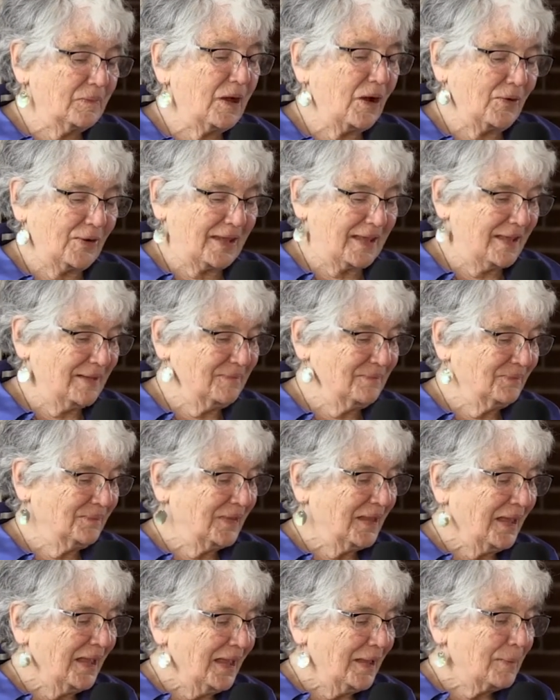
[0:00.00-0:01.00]
okay.
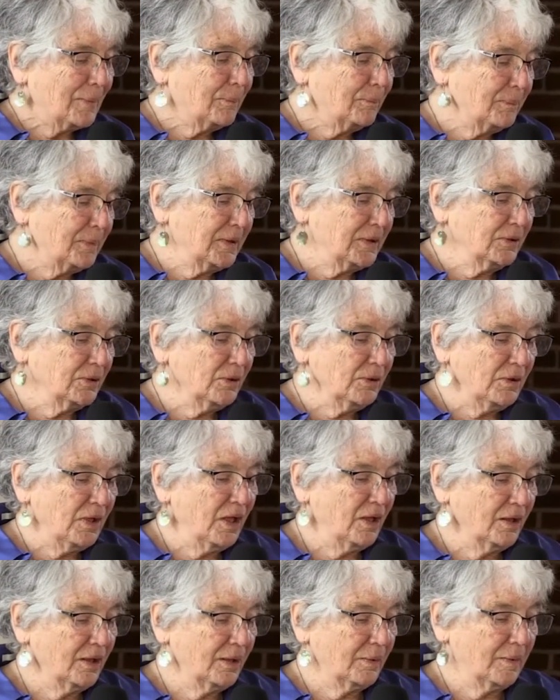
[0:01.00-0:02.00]
Bill,
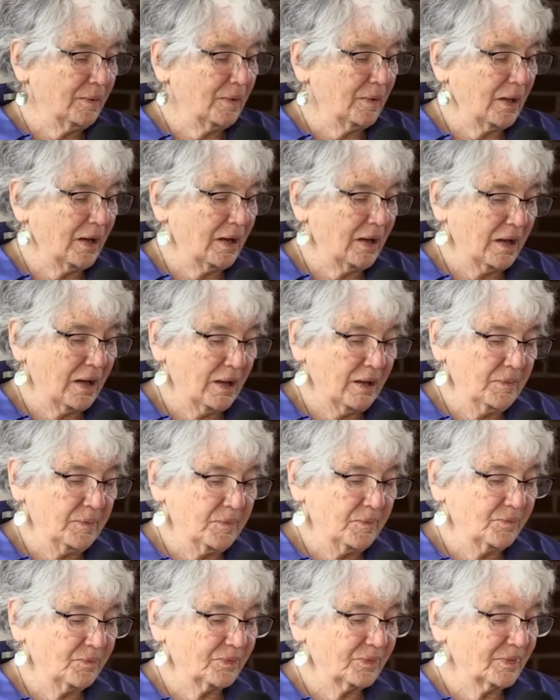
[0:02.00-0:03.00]
uh,
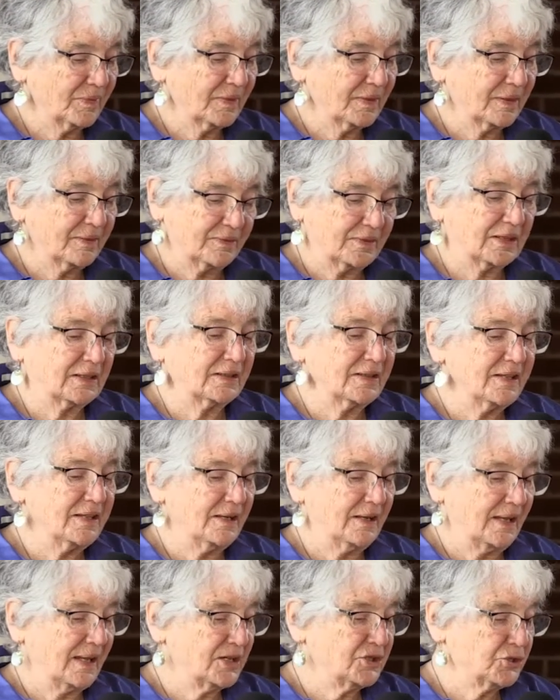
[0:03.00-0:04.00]
the
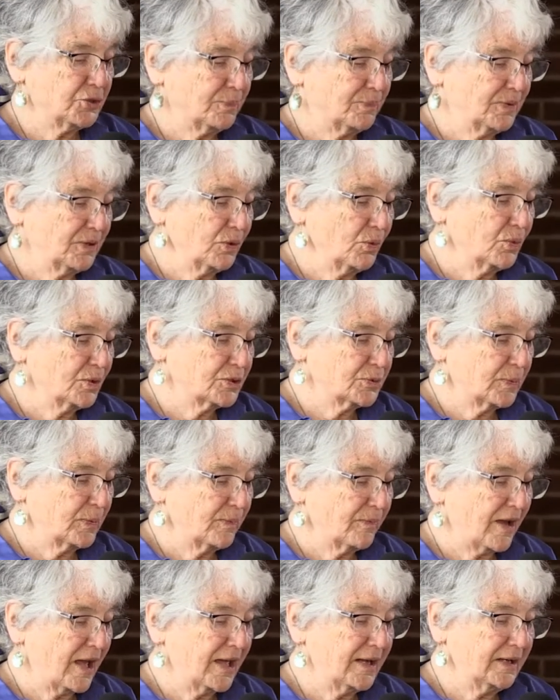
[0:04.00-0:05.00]
Clean Election Bill, which
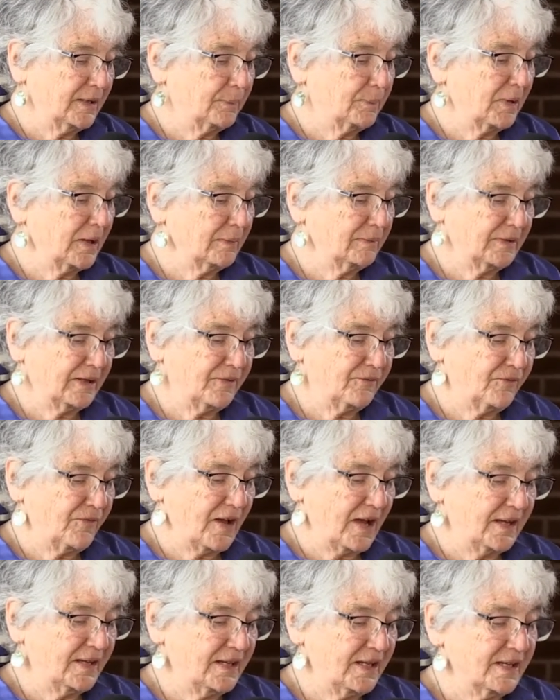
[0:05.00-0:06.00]
provided public
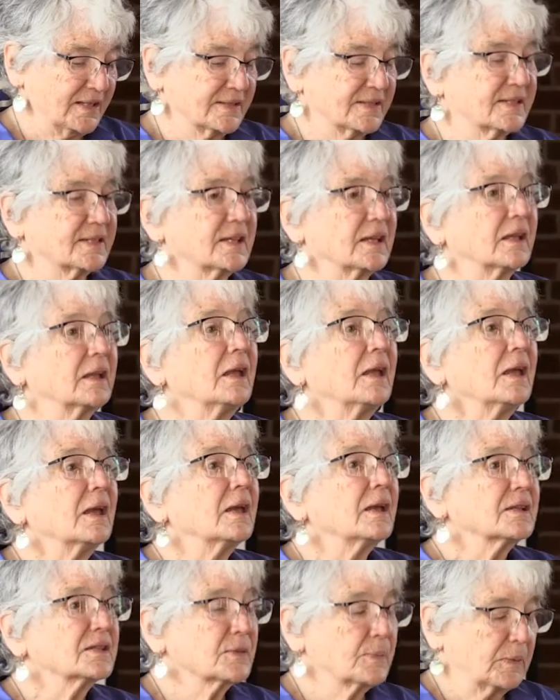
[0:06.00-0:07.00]
financing
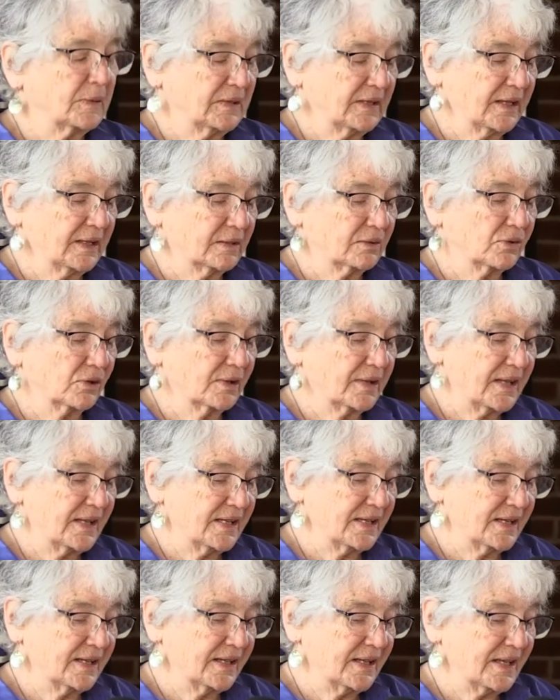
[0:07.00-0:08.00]
to political
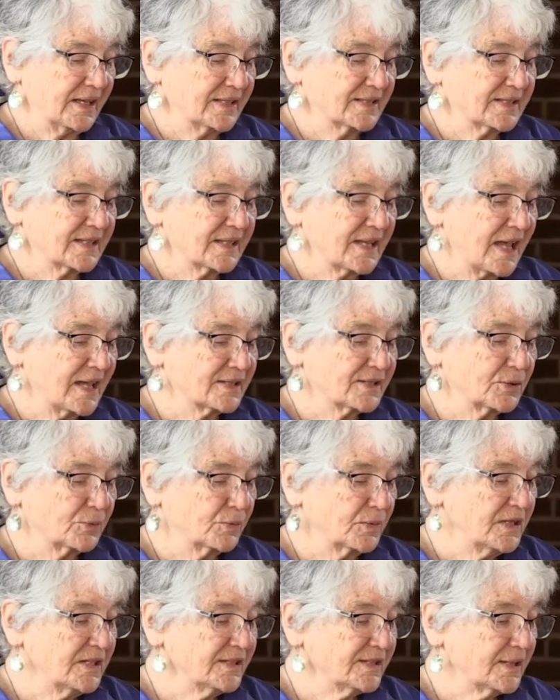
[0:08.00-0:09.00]
candidates. As a
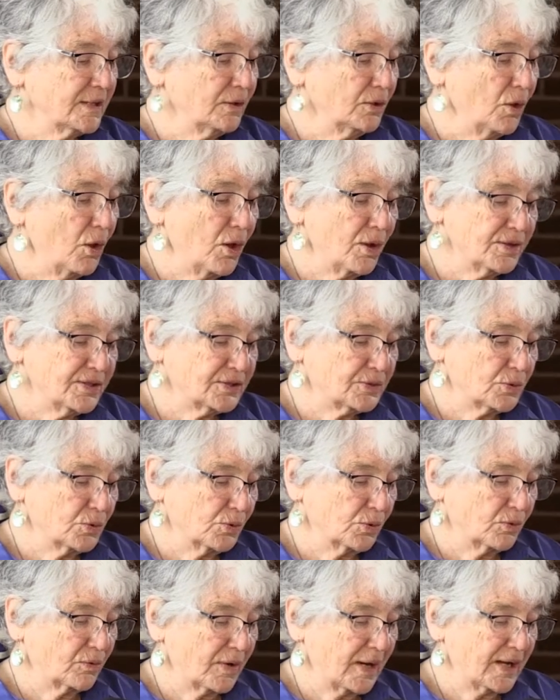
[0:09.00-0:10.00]
recent law
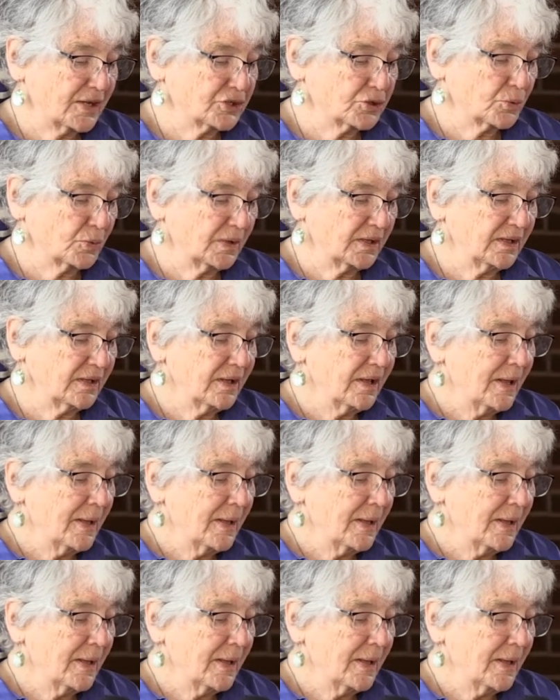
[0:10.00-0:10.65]
school graduate,